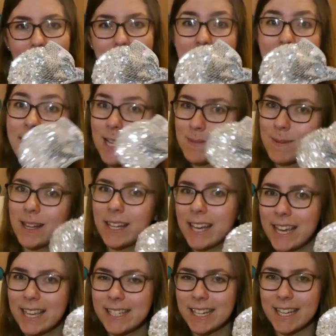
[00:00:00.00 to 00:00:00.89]
here's my
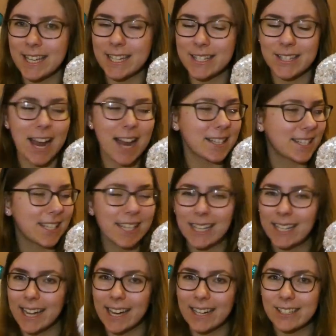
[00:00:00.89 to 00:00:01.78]
latest ears to add to the
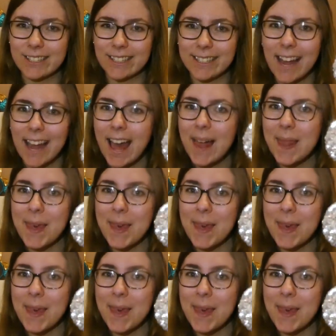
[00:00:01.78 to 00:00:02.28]
collection.